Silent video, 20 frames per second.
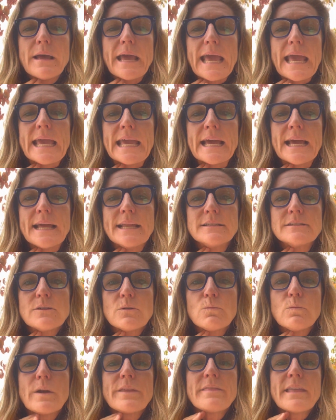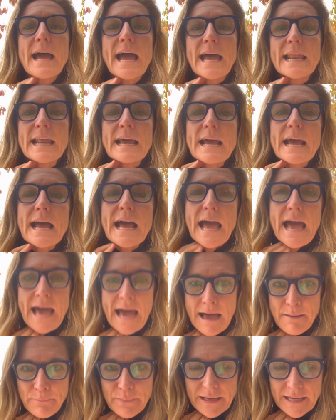And when that
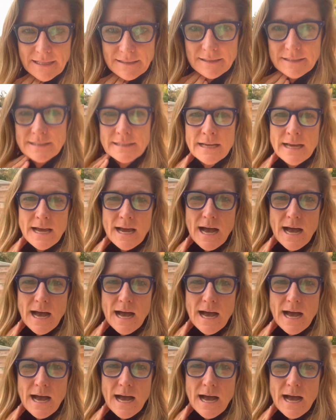happens,